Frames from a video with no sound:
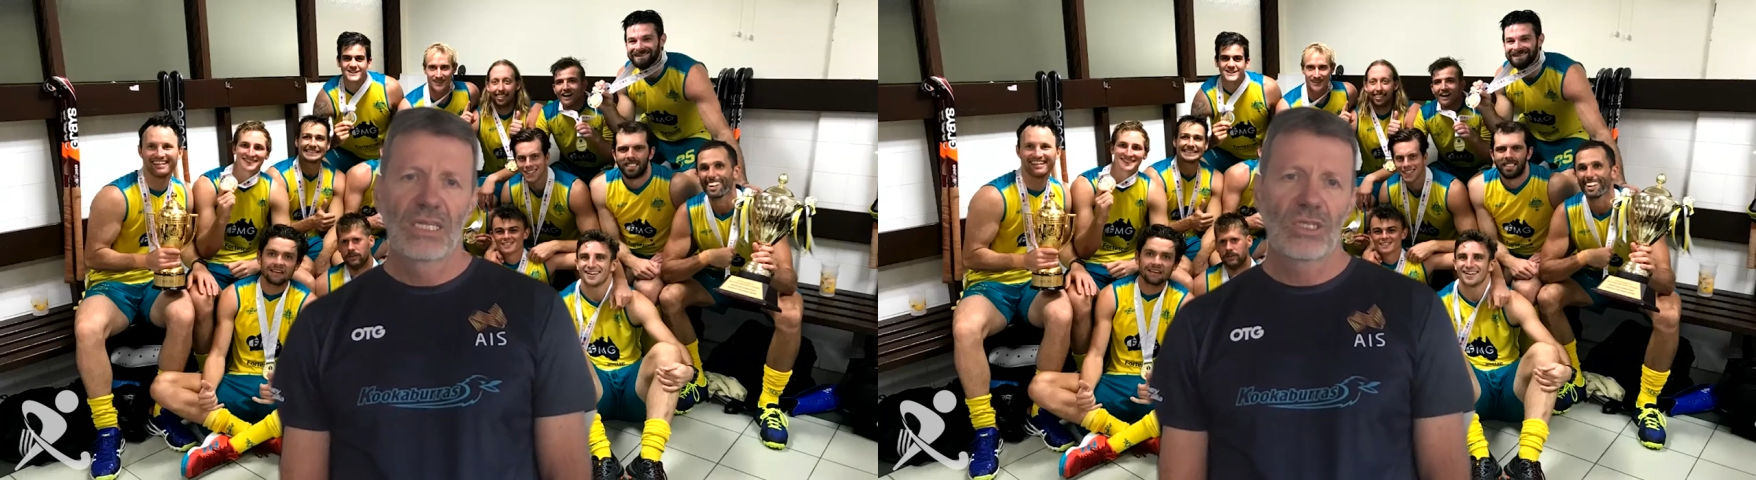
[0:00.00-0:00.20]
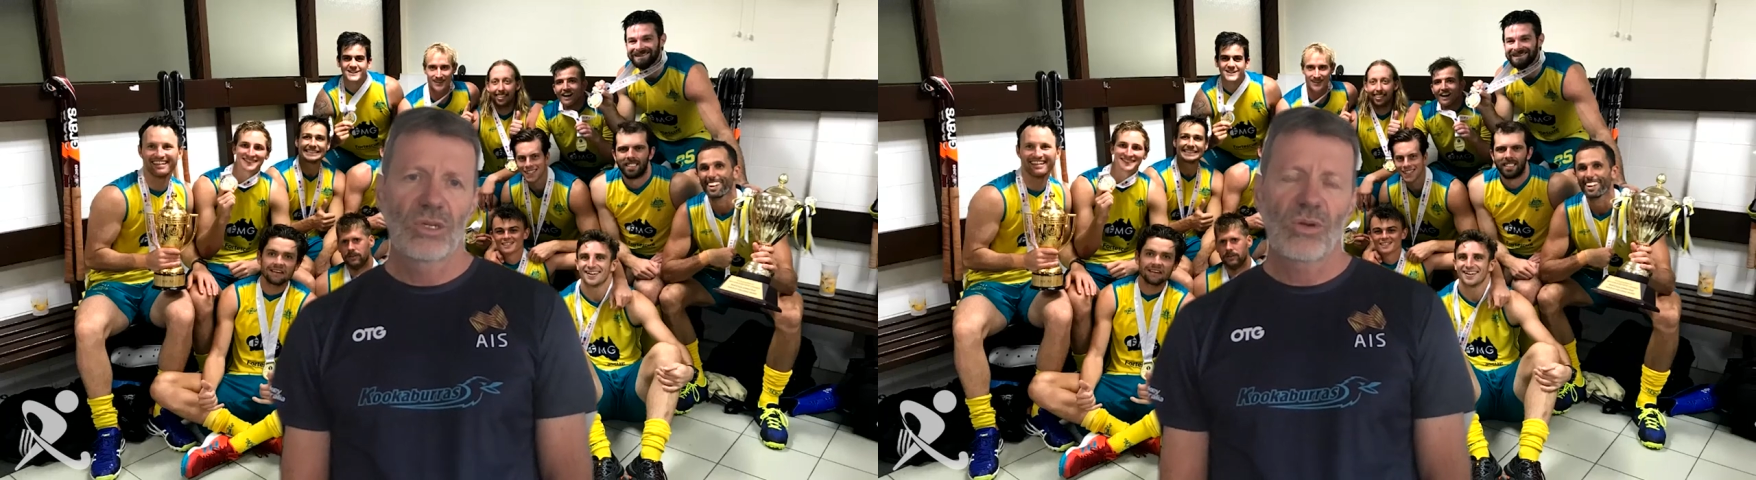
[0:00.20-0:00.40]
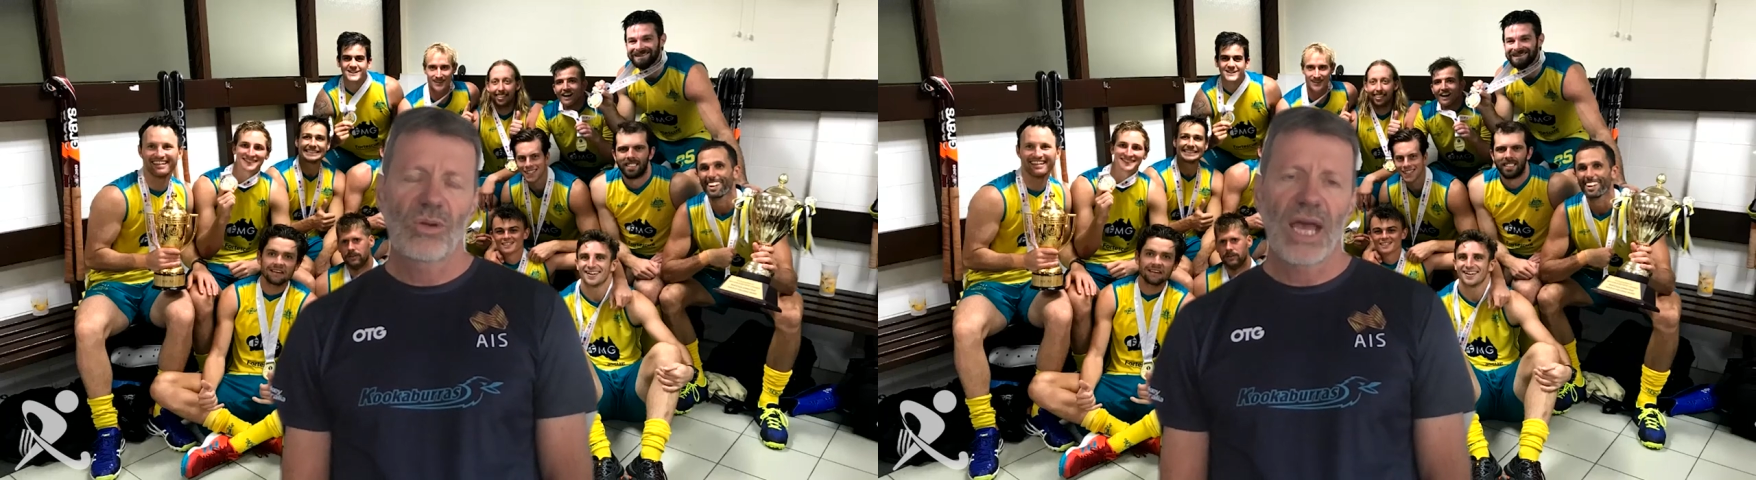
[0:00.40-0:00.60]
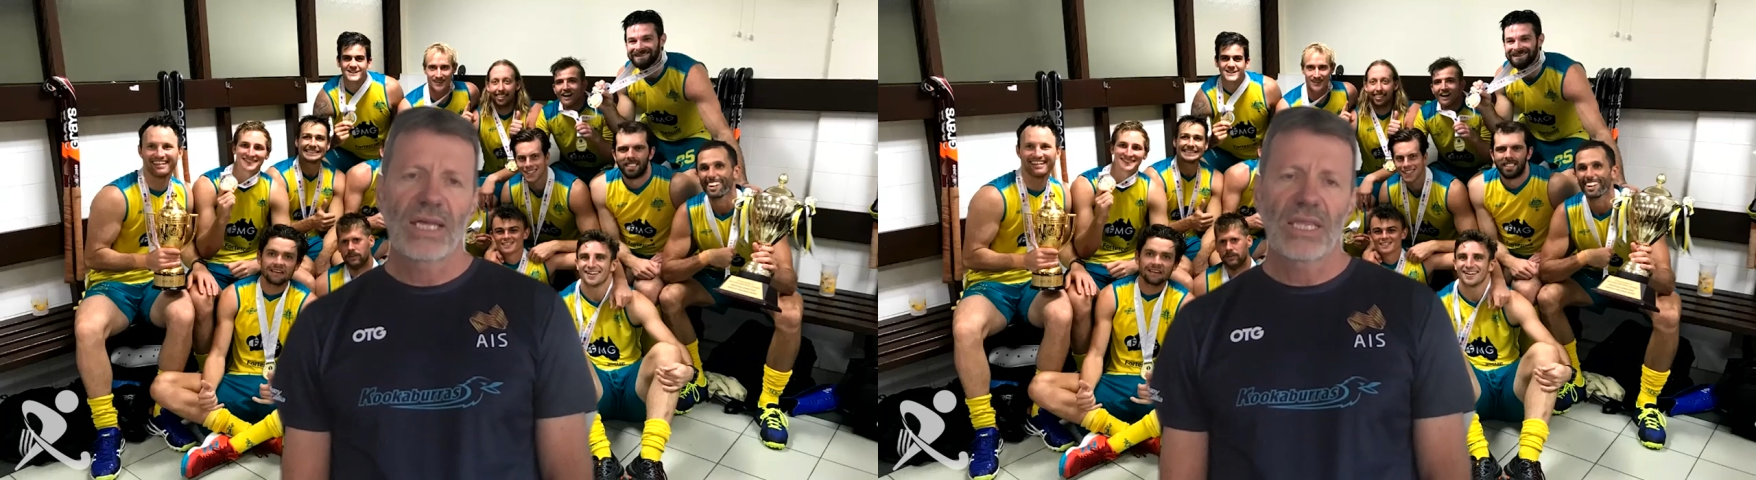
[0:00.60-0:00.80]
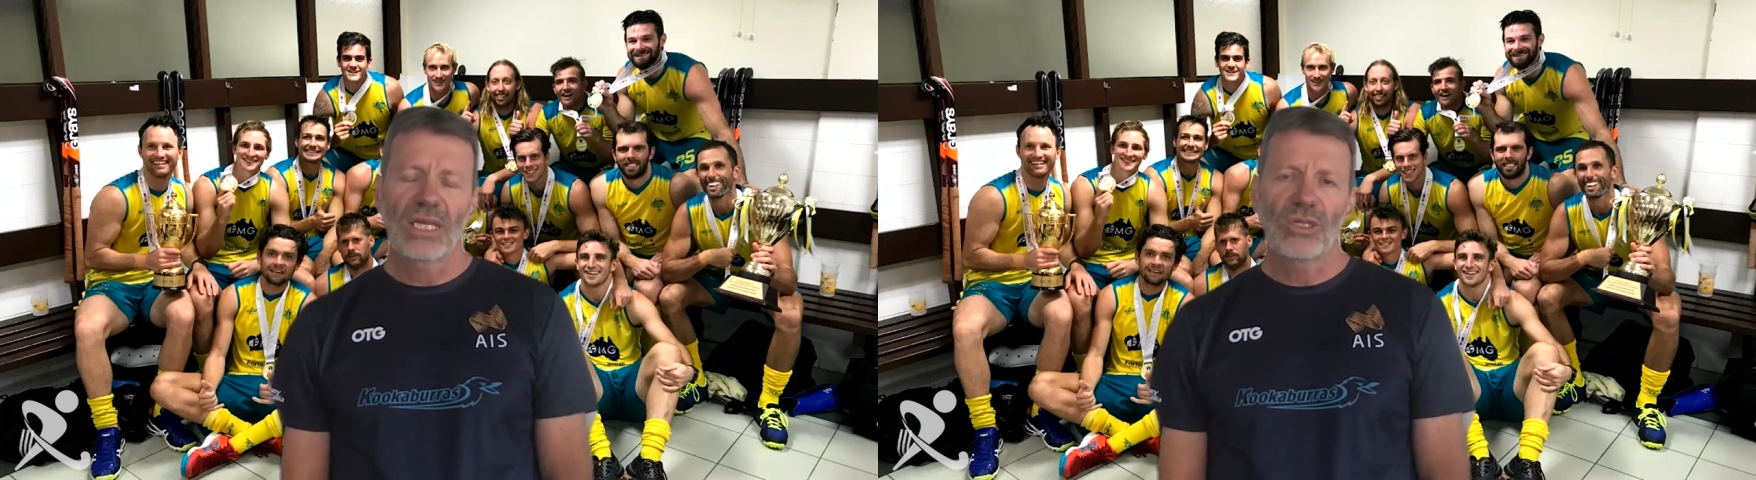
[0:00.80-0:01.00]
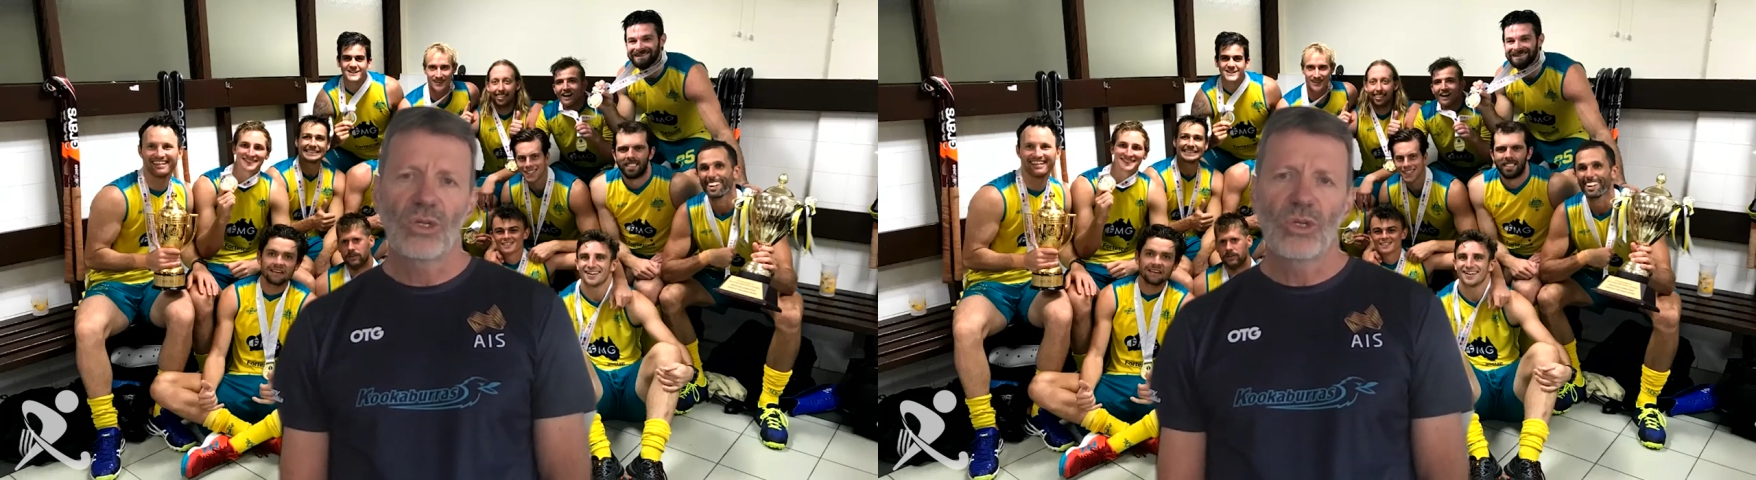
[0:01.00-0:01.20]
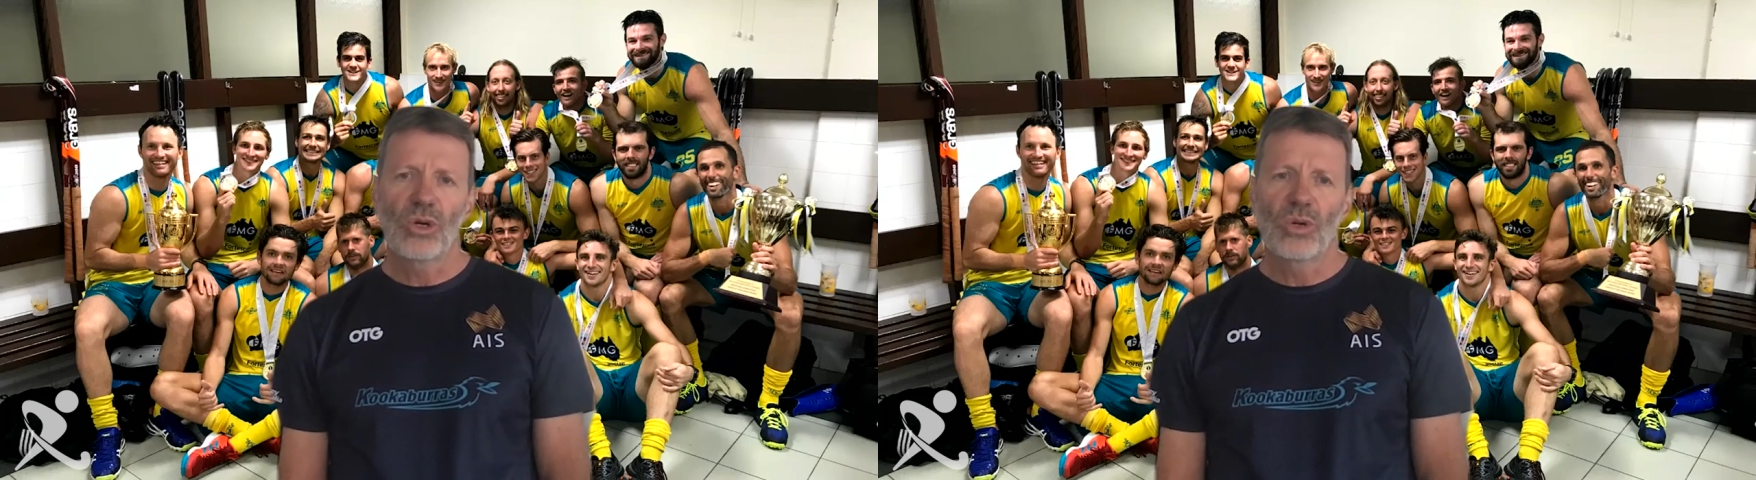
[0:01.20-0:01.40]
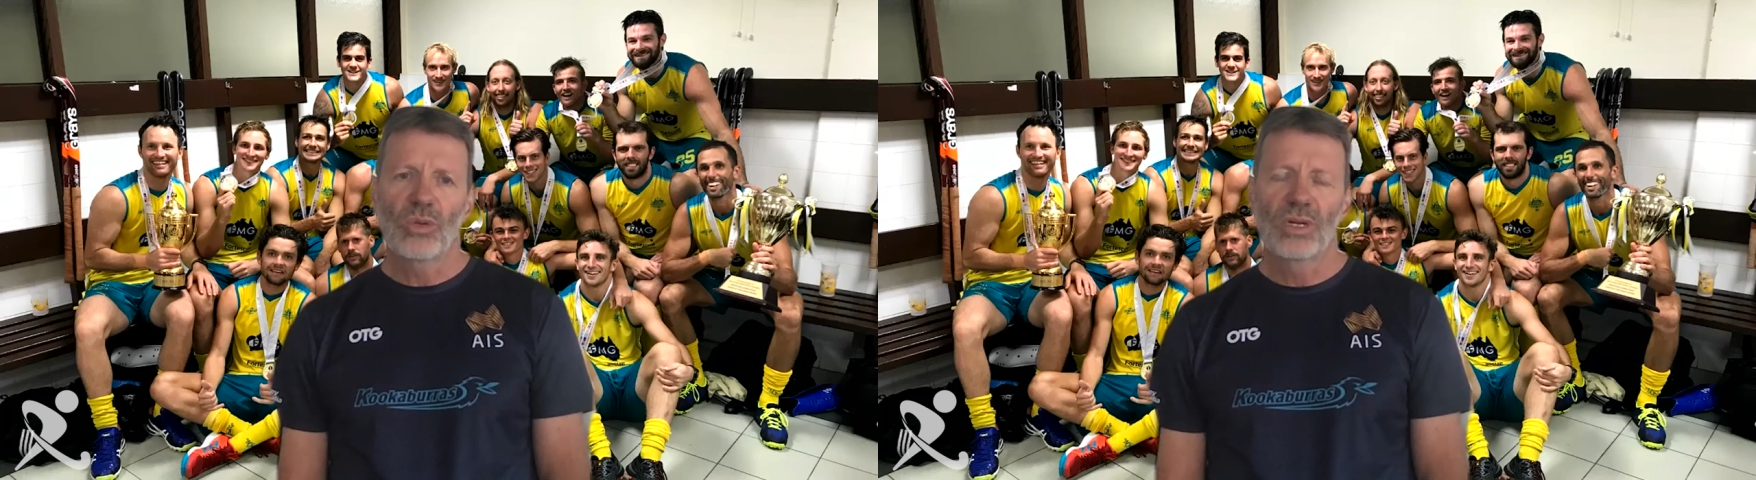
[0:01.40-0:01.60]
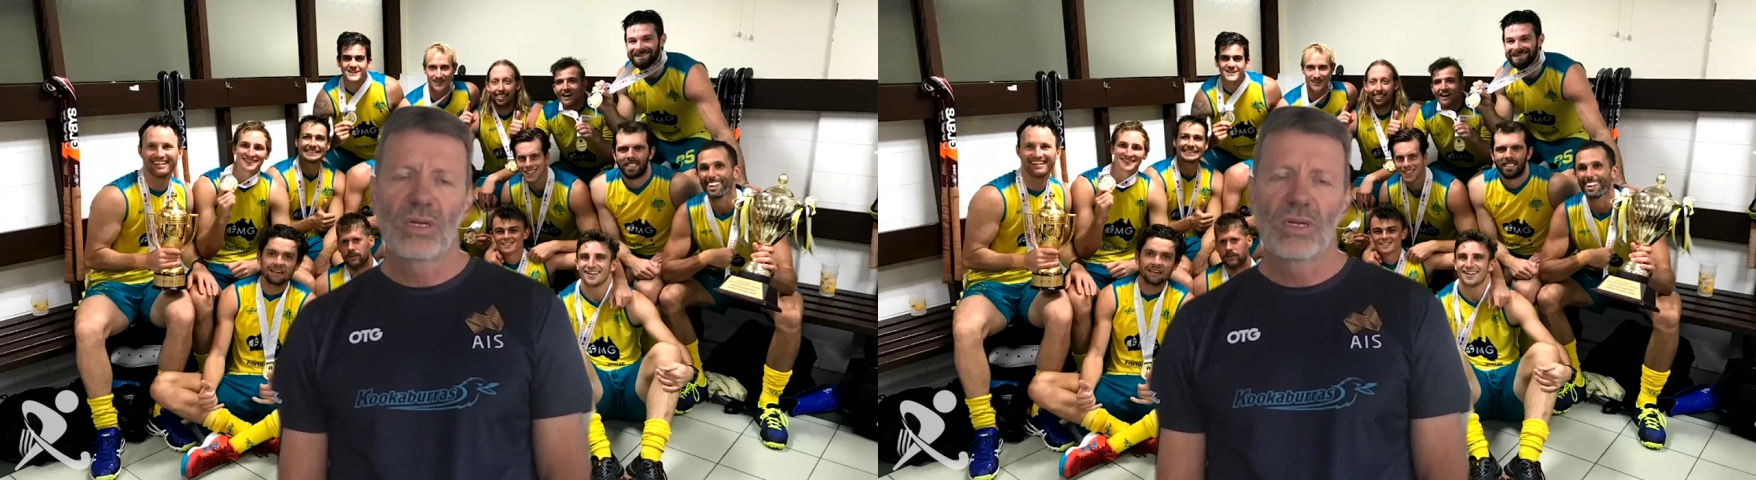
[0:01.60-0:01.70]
to create their new norm.